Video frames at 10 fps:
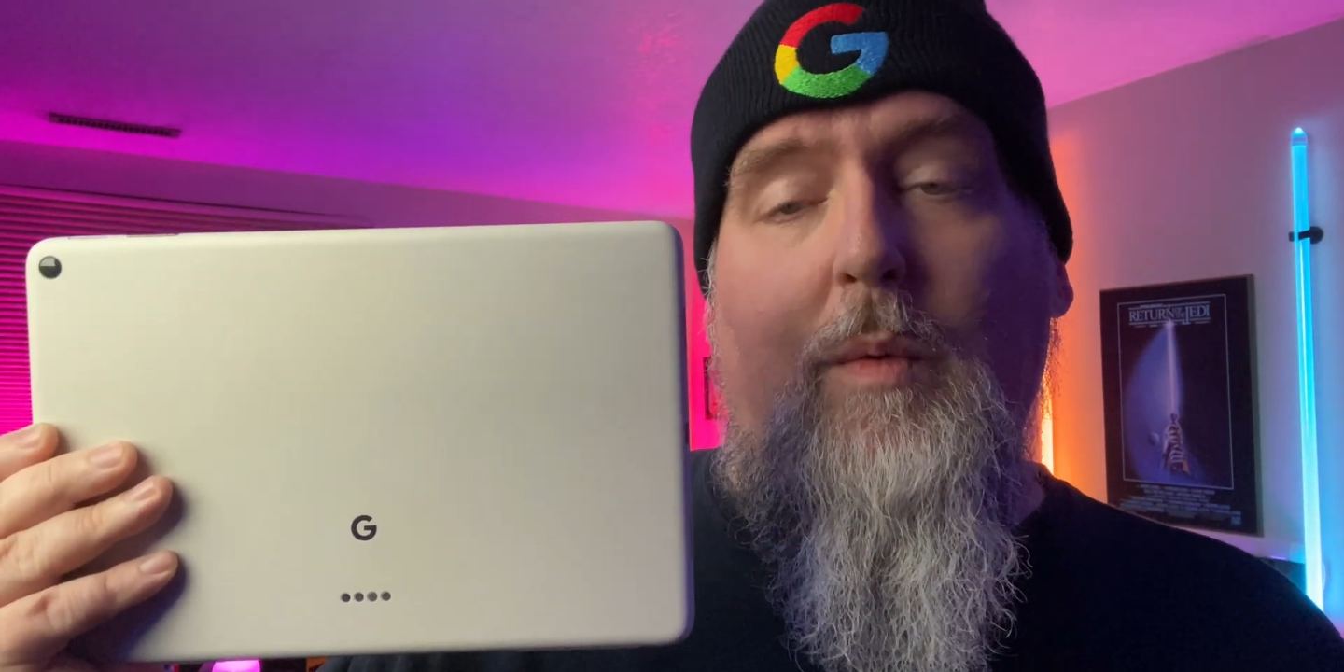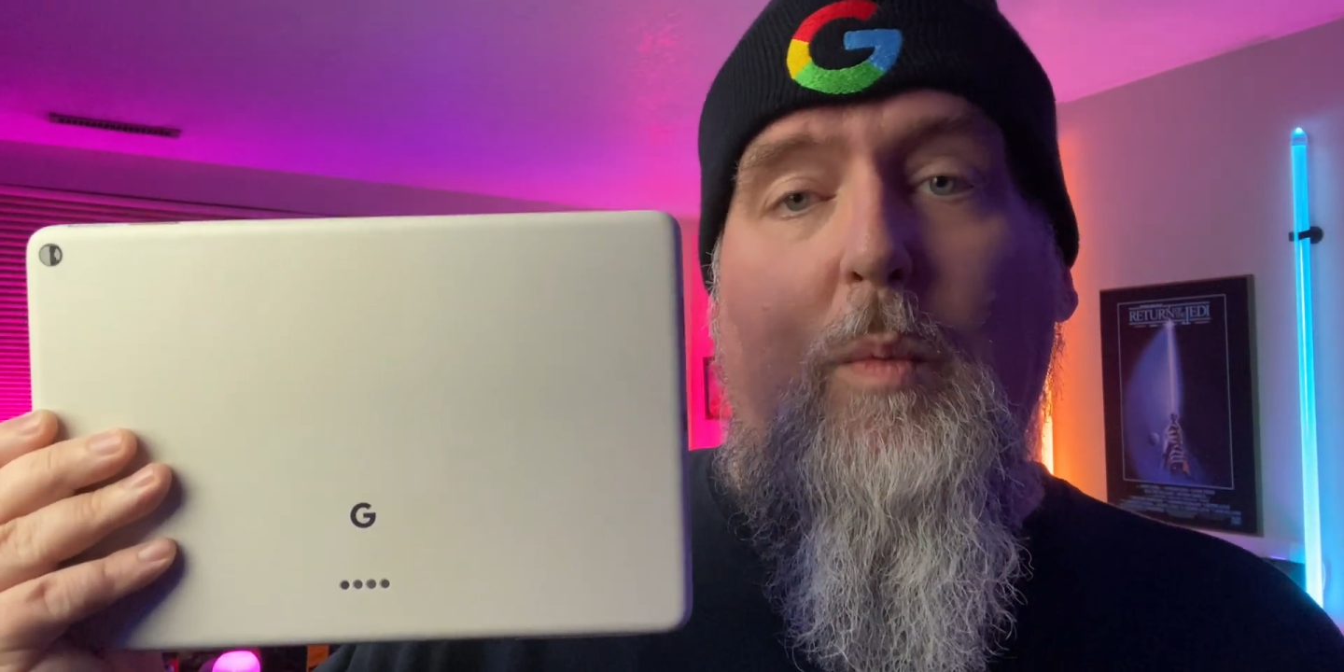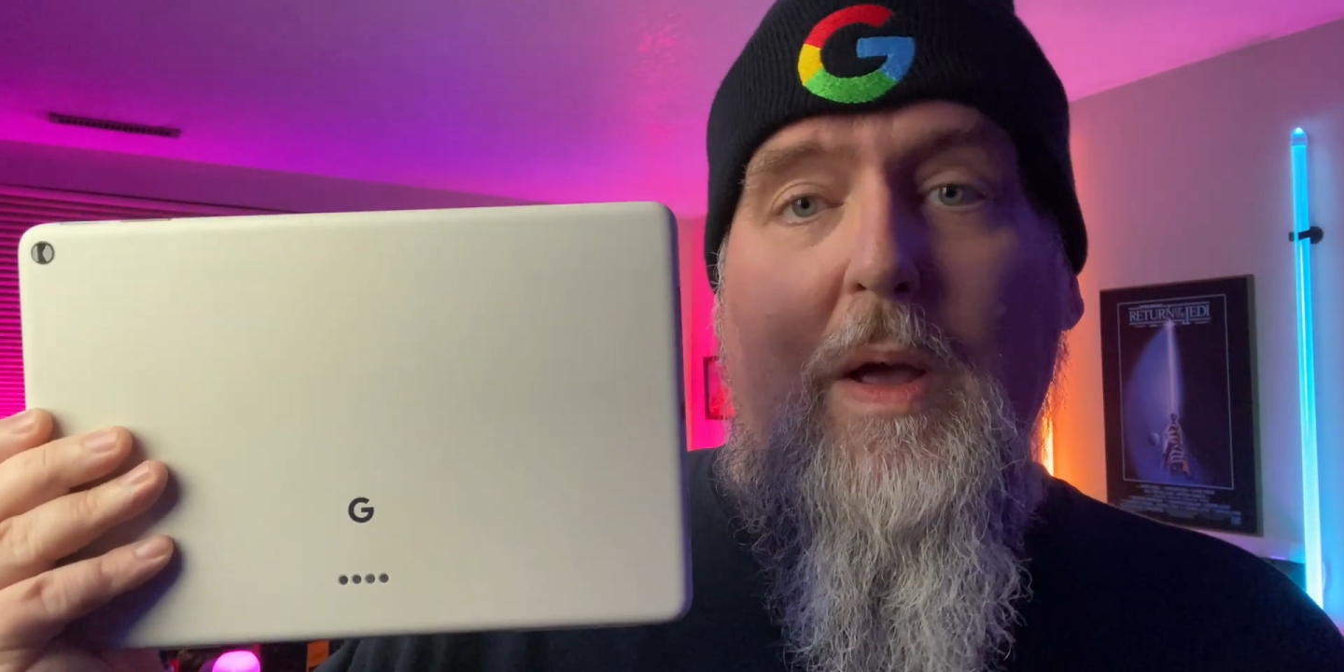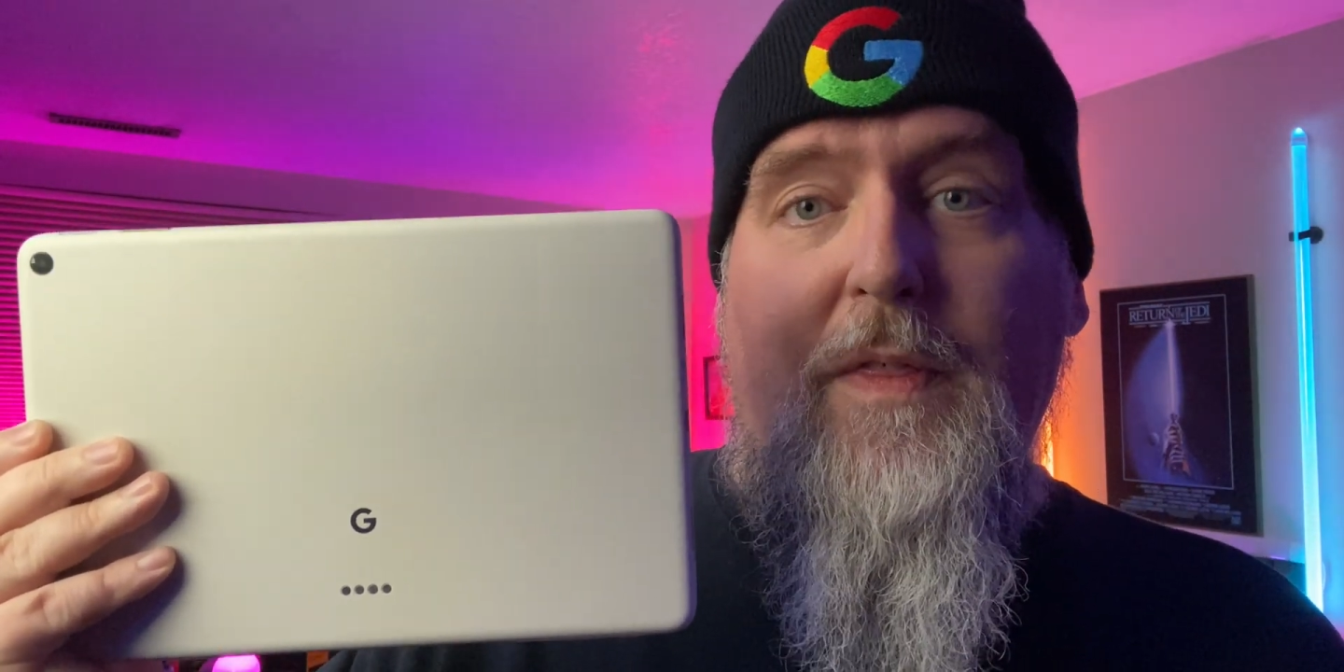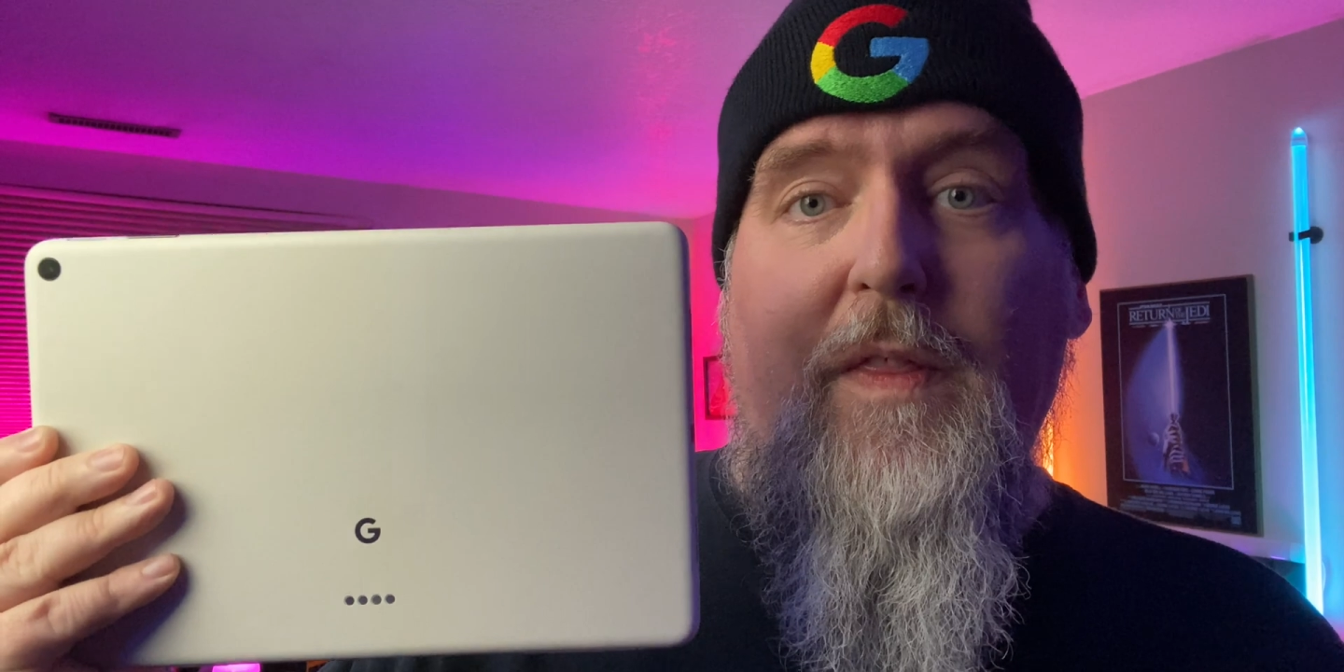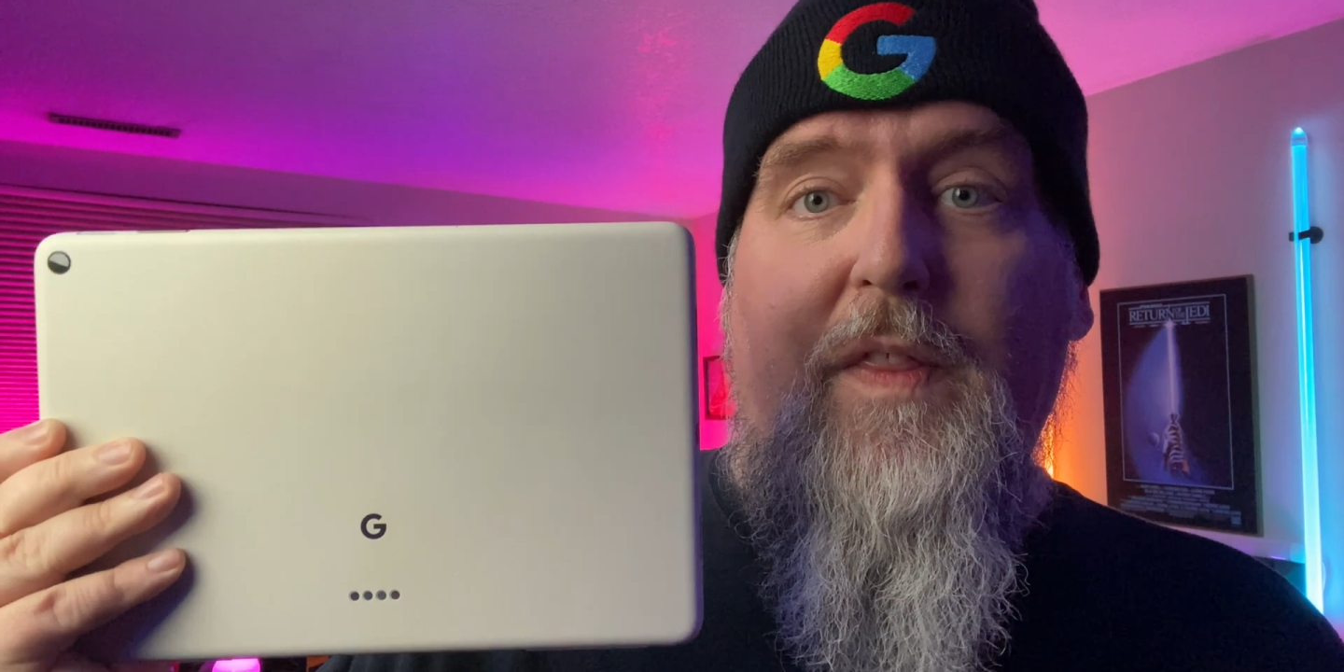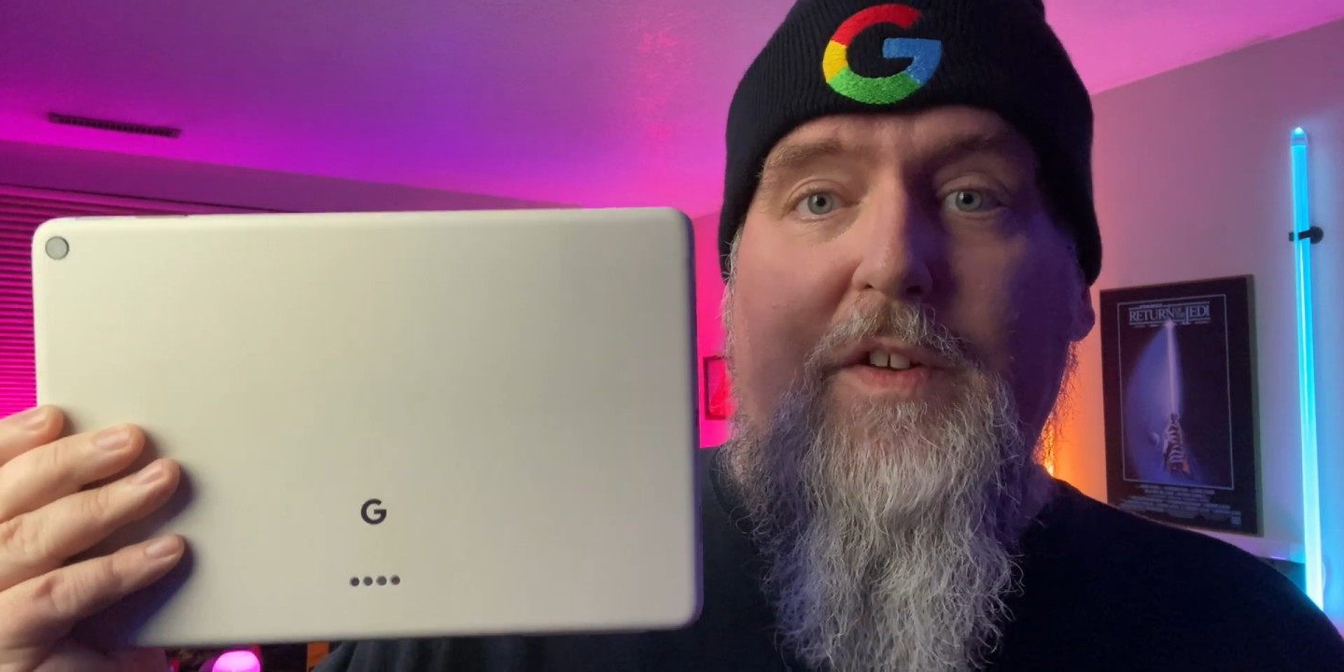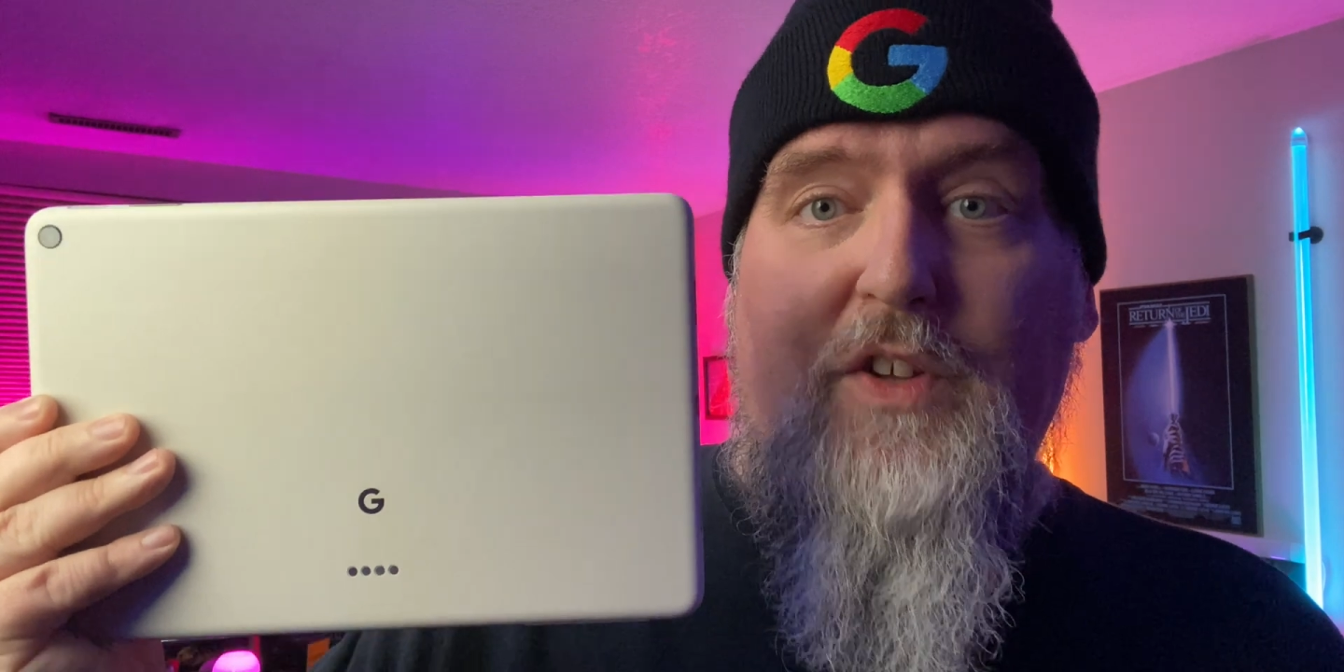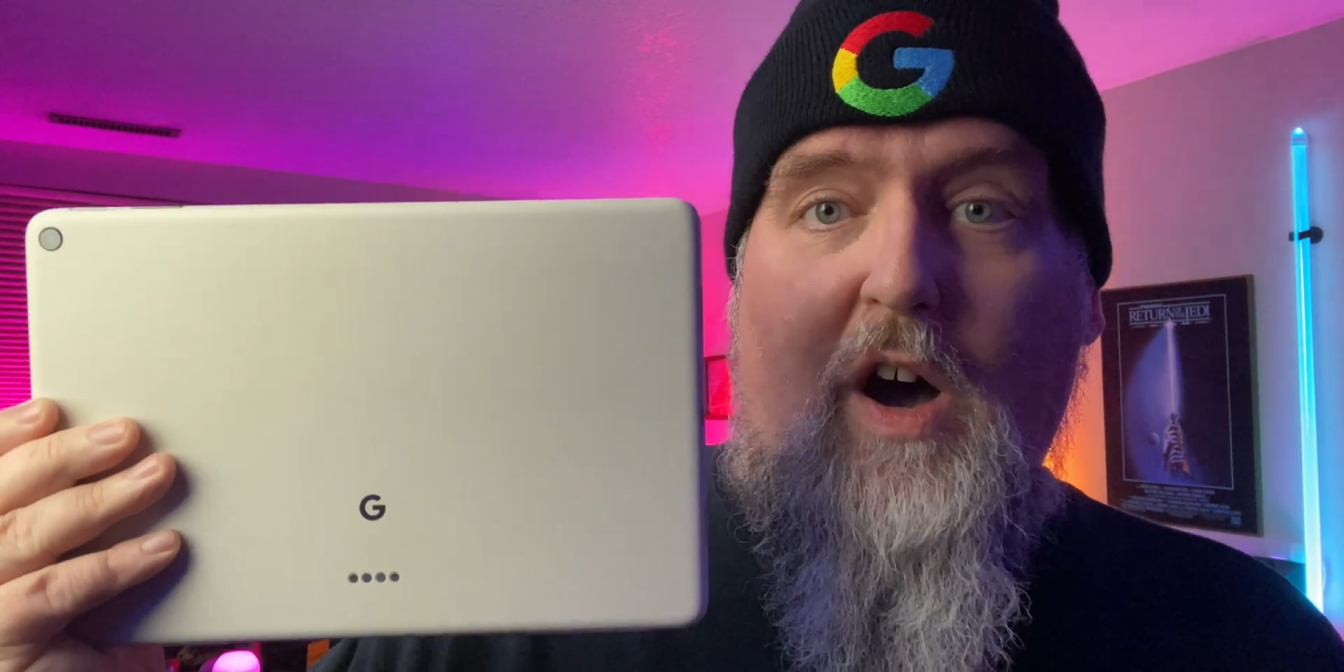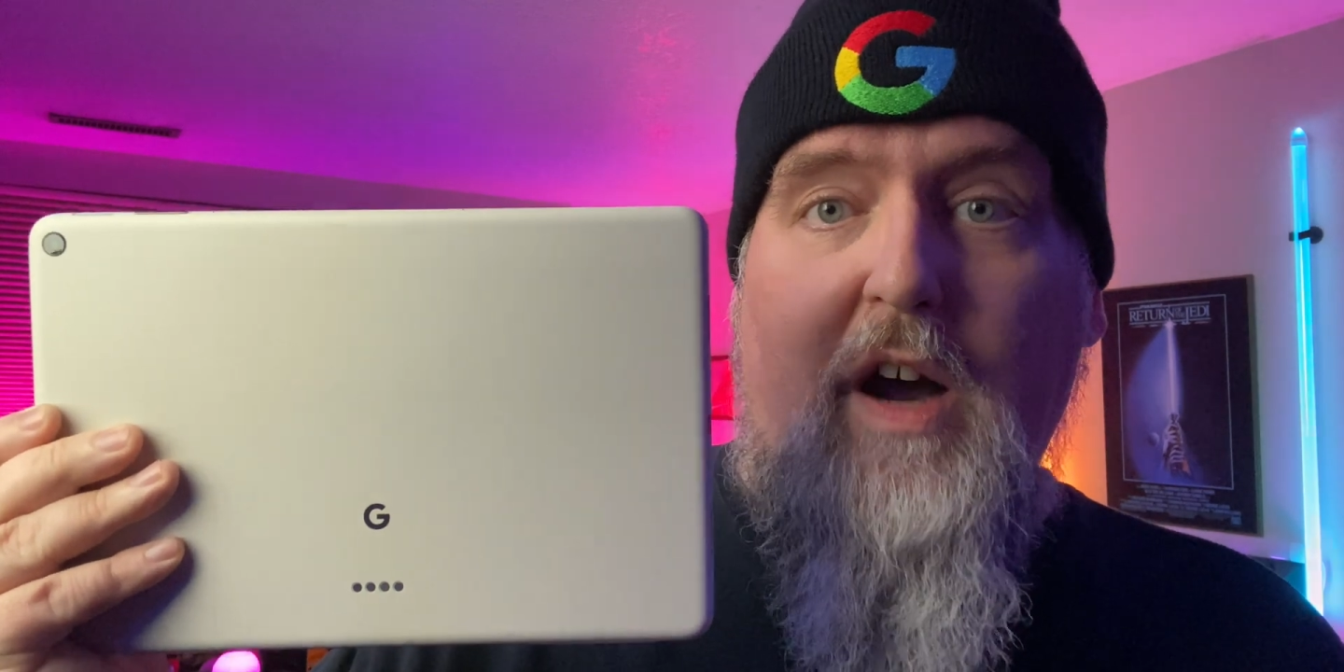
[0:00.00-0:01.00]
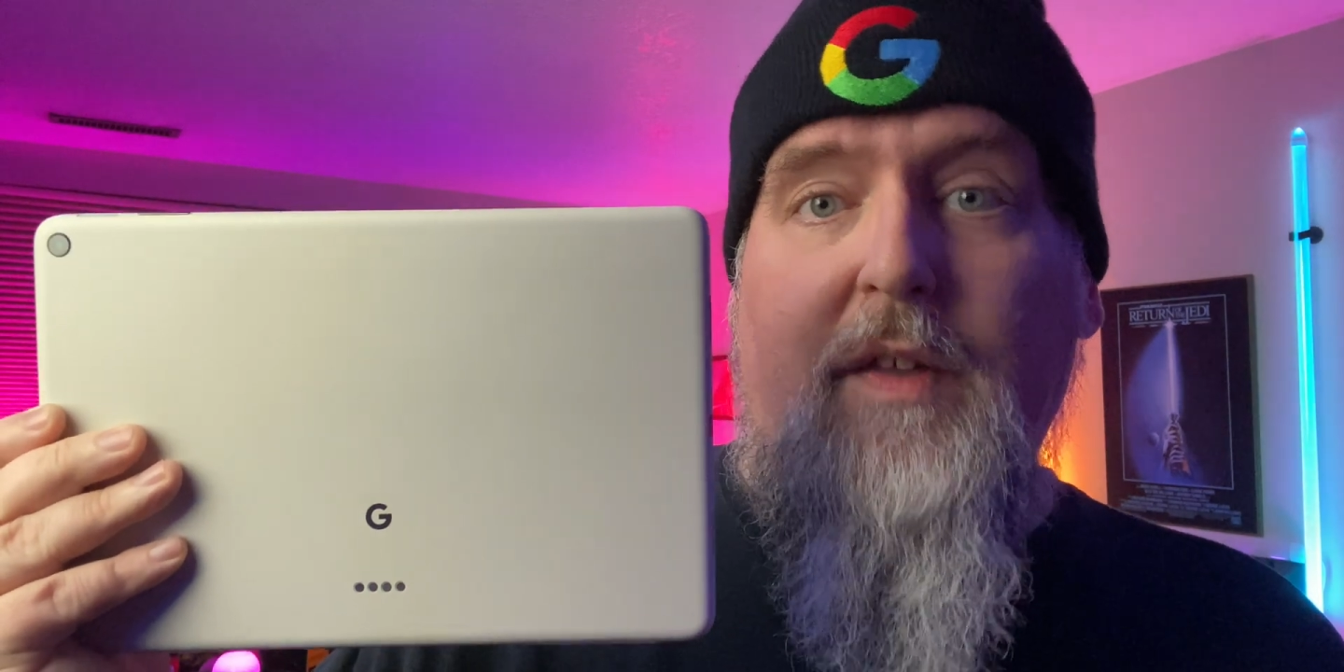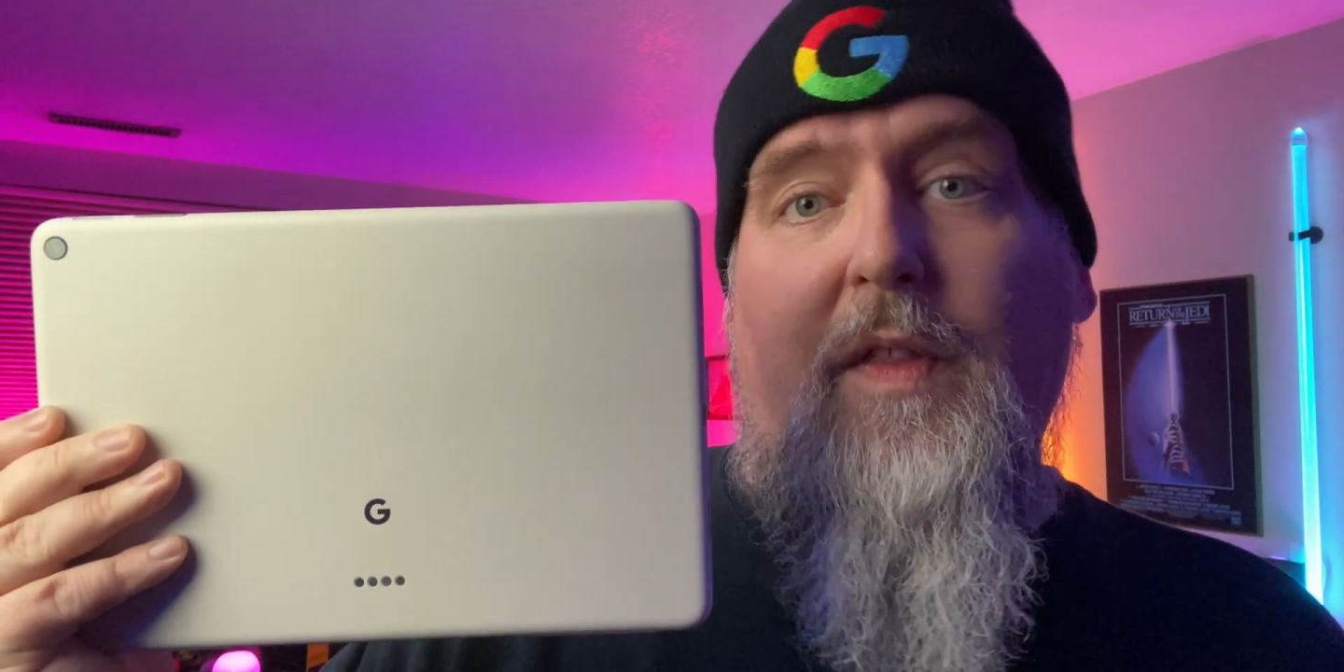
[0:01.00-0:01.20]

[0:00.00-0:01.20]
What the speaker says: with the dock,